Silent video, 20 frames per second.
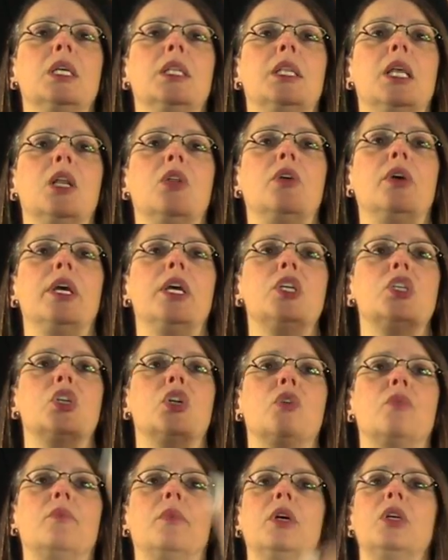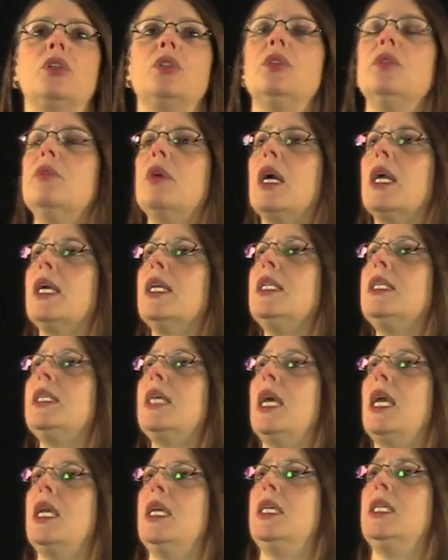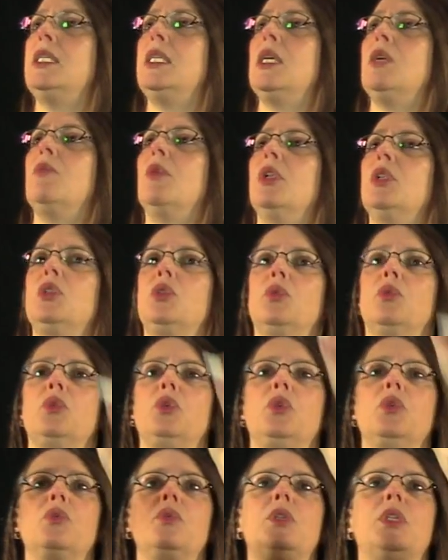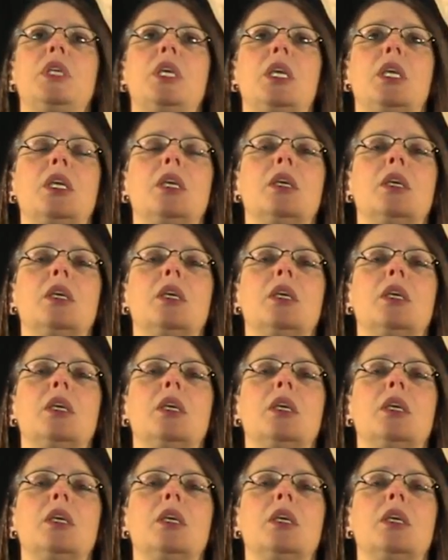the elongation of bar 2, I can say is equal to ud